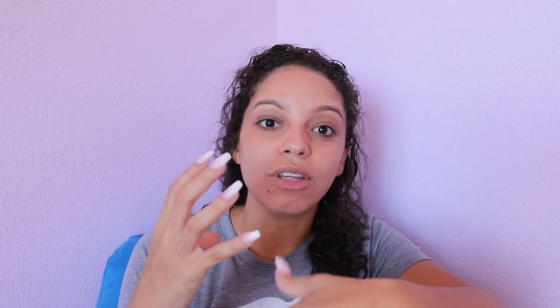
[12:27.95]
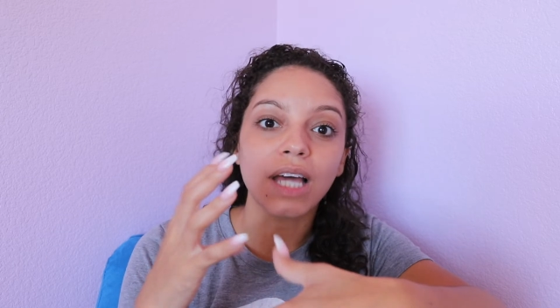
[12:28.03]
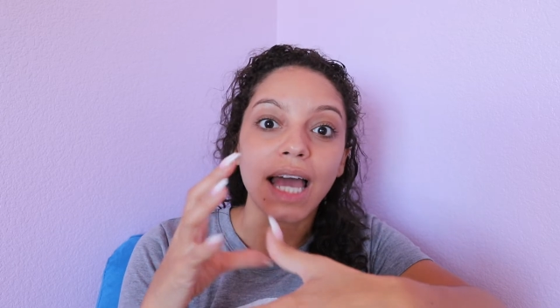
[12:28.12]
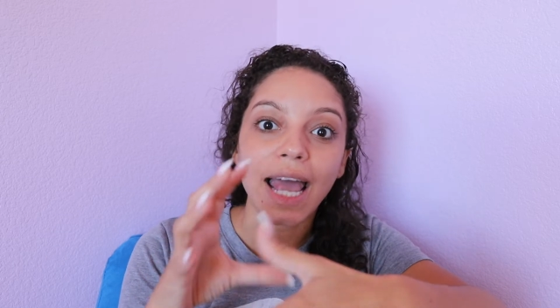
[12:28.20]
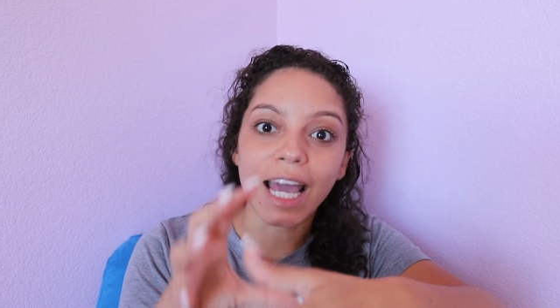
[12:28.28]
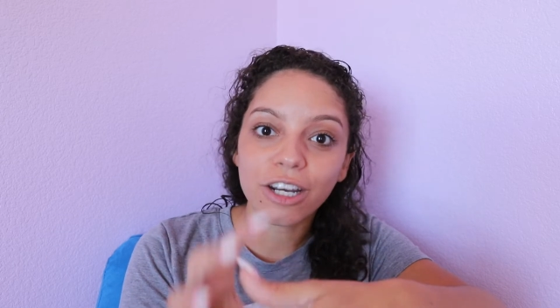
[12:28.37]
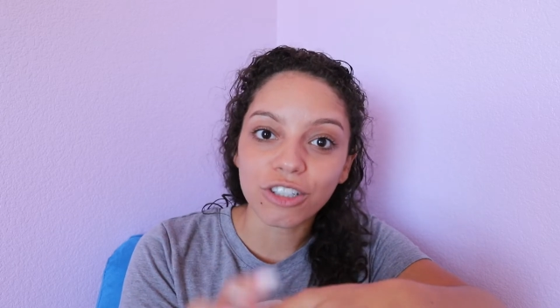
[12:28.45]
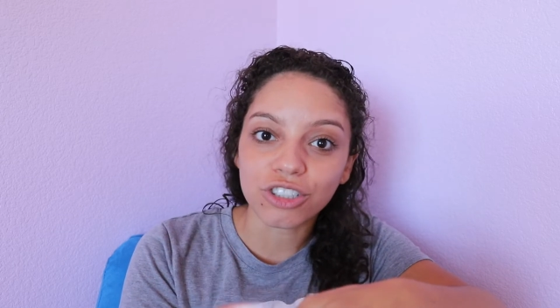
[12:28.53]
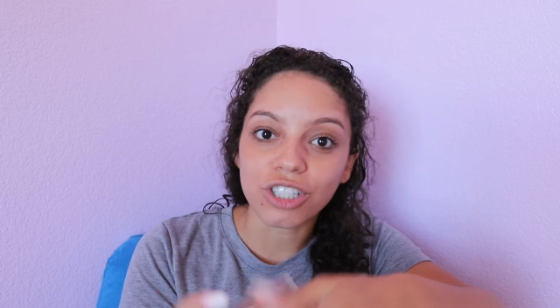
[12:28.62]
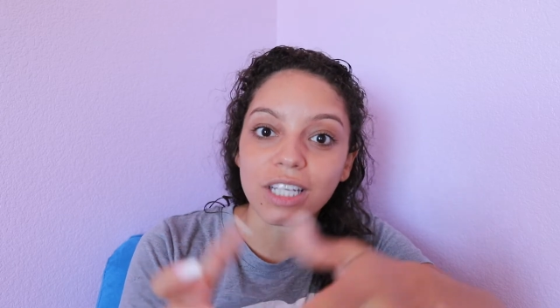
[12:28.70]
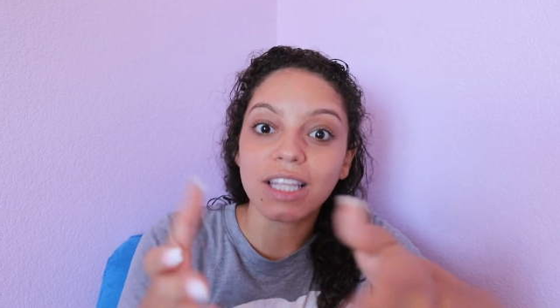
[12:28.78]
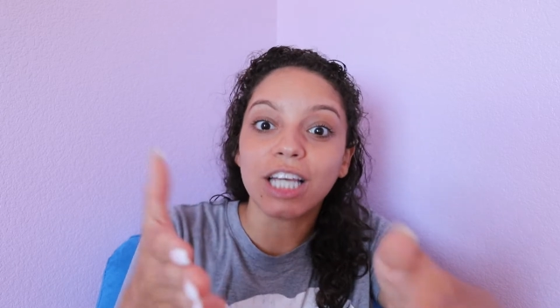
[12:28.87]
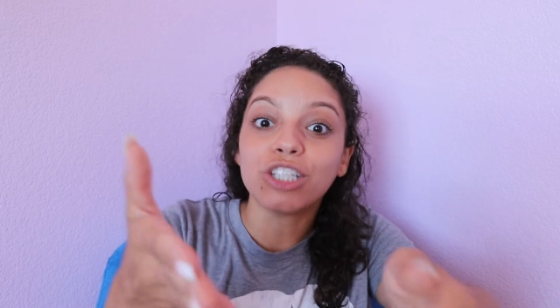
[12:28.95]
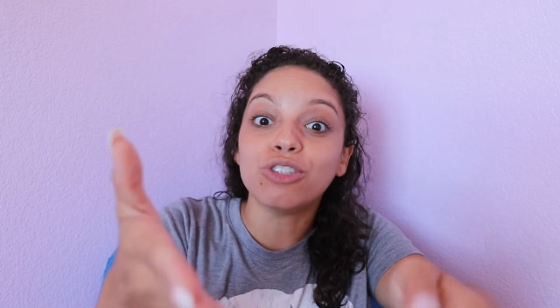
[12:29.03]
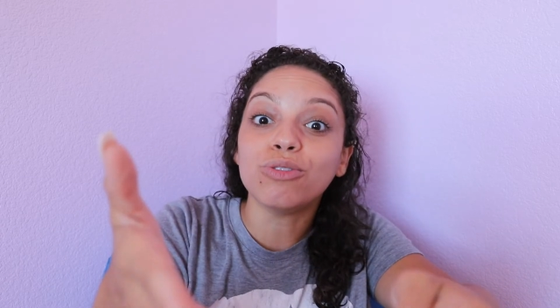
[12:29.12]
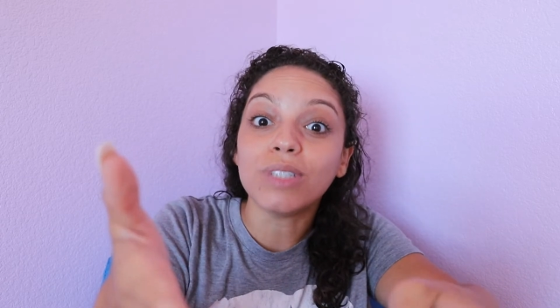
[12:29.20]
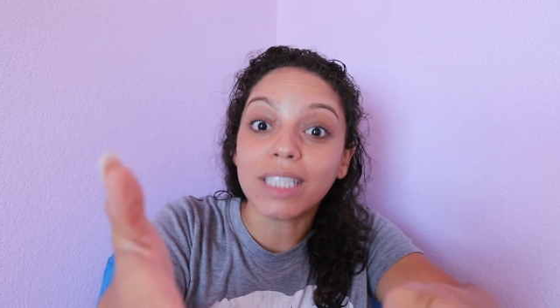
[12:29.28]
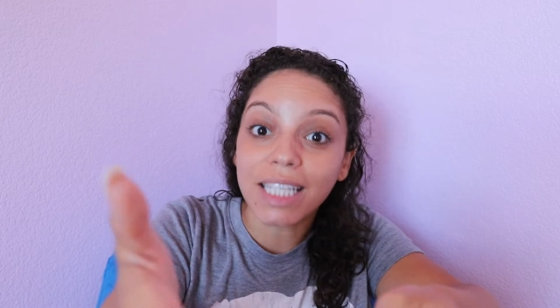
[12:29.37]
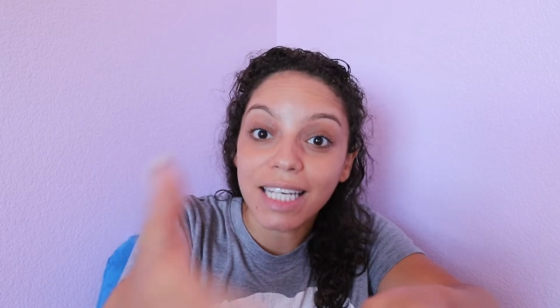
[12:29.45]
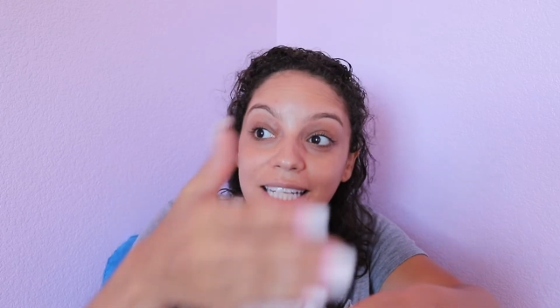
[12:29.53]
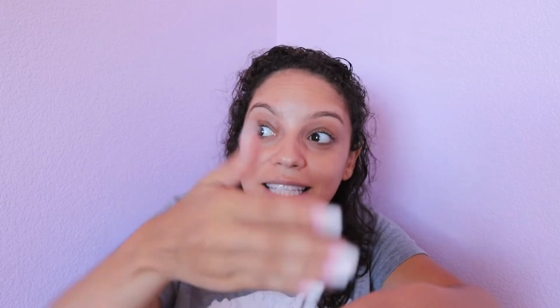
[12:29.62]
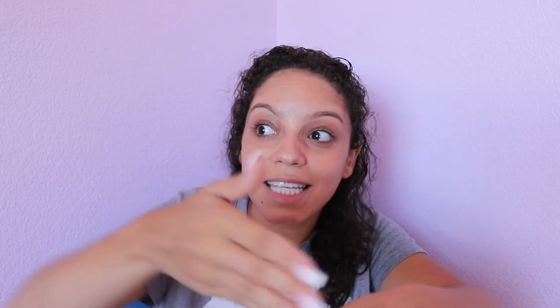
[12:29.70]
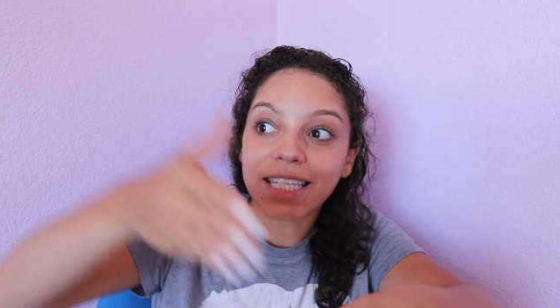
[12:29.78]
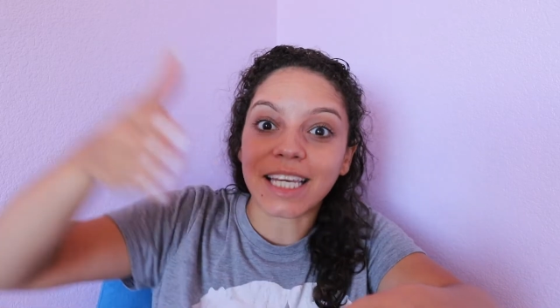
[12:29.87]
the energy that you
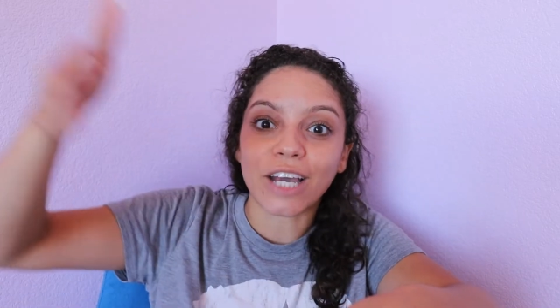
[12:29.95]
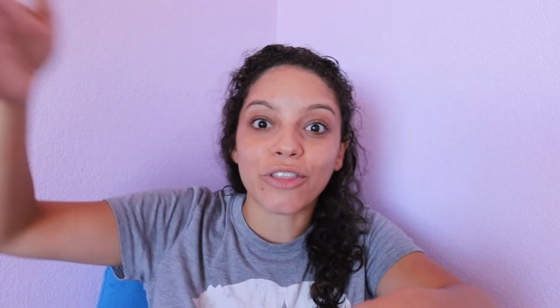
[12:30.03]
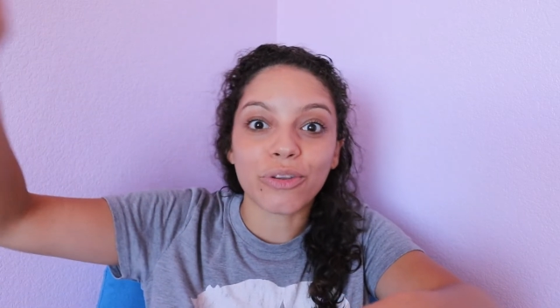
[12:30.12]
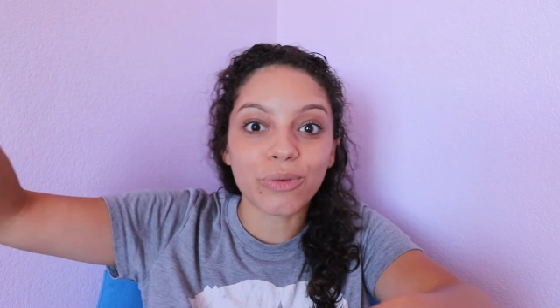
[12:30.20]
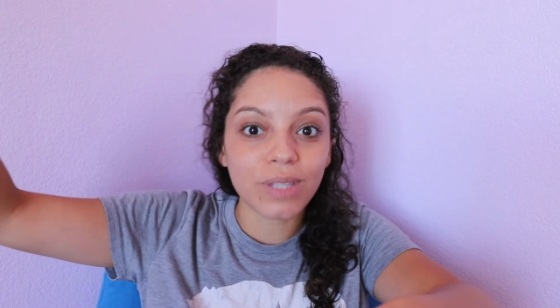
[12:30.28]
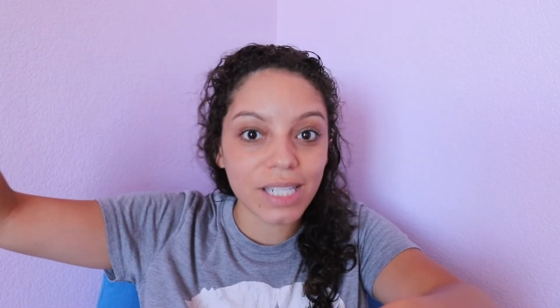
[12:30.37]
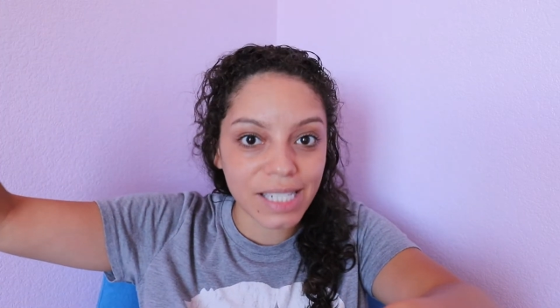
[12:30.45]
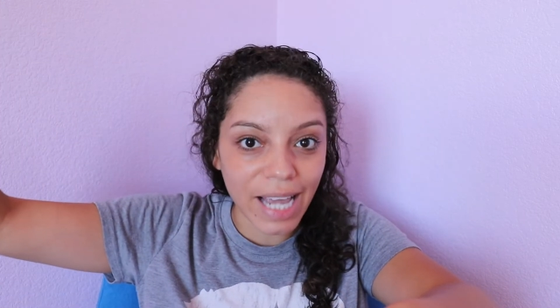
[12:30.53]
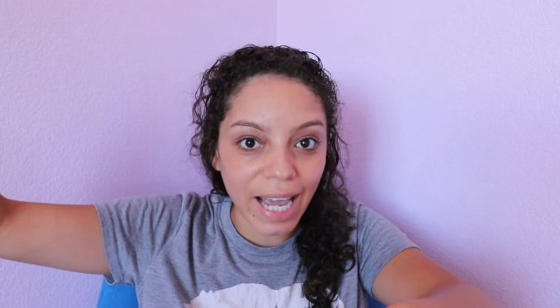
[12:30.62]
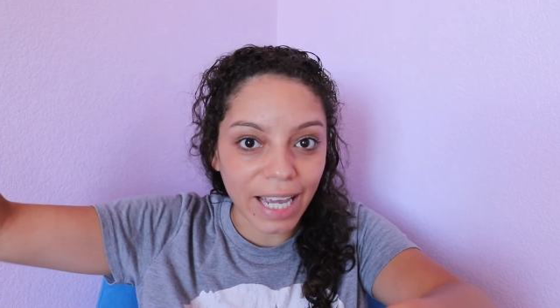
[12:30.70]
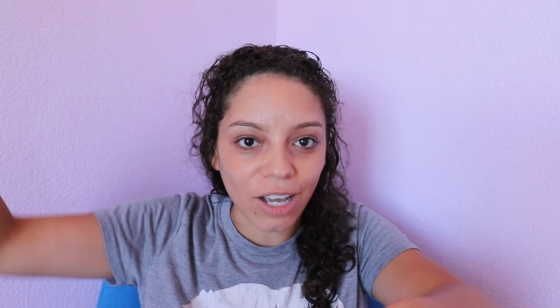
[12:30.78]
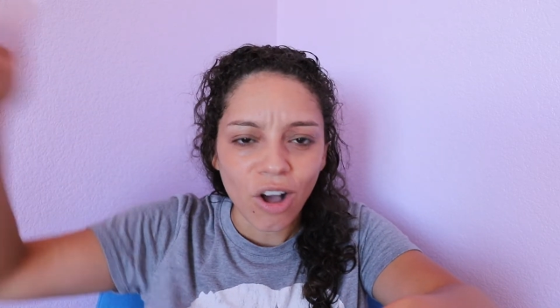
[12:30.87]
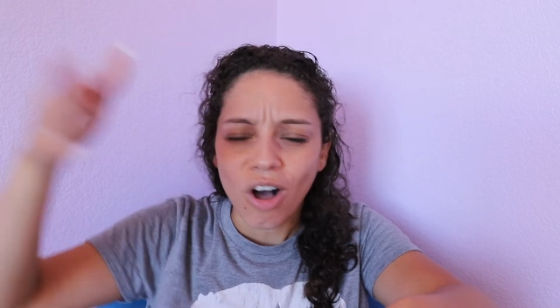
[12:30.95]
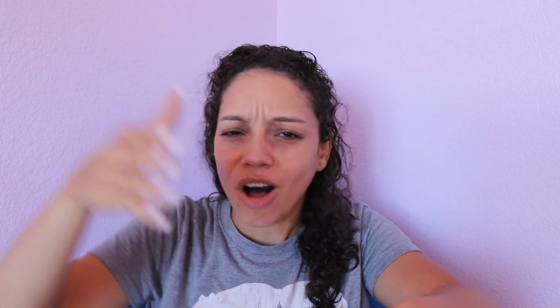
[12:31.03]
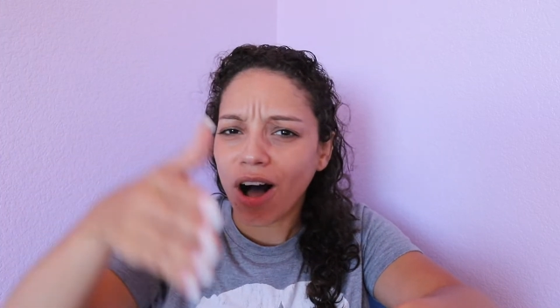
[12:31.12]
need to get through the day.